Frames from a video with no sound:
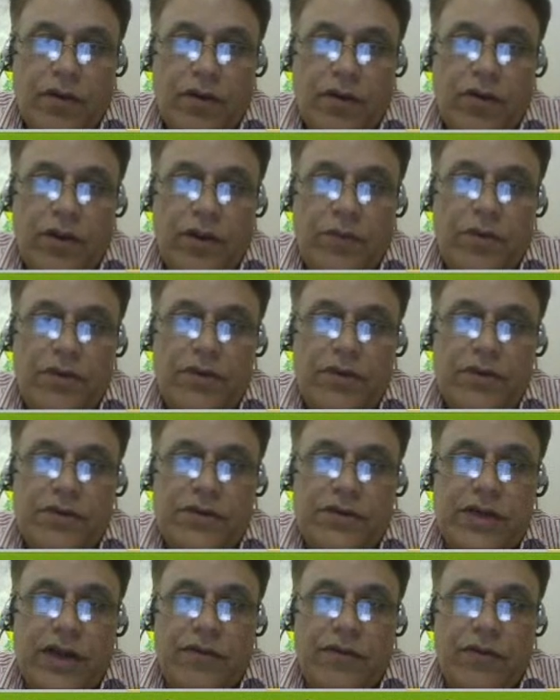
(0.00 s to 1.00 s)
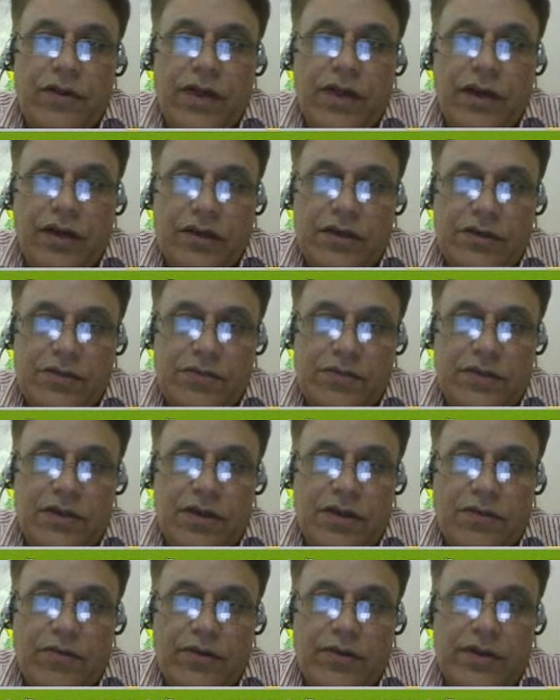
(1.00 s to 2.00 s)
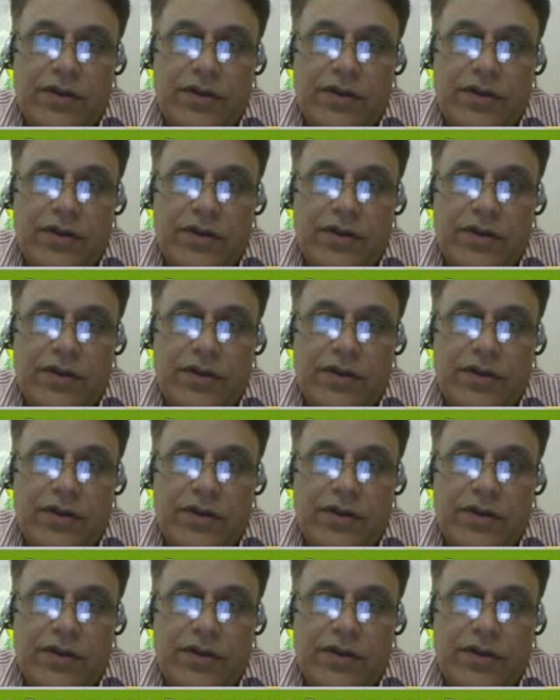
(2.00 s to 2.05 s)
Okay, business deal with the customers,